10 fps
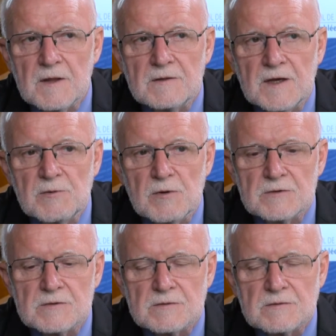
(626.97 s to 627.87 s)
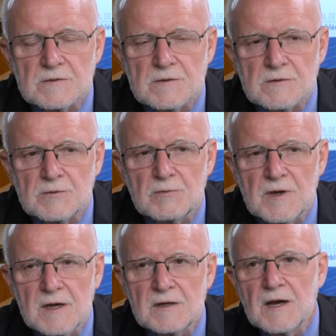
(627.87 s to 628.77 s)
they want to
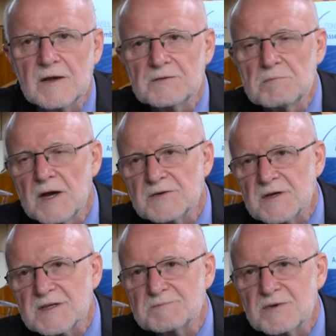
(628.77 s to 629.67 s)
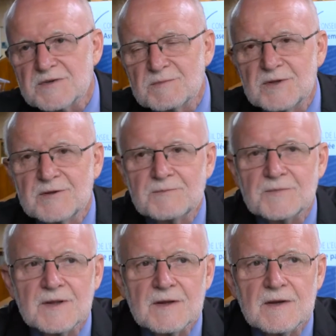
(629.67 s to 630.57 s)
gain as much as possible,
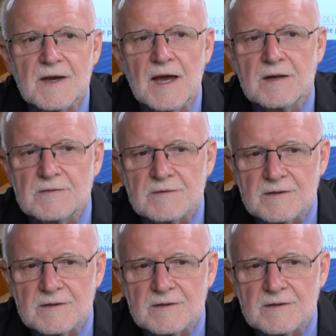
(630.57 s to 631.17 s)
and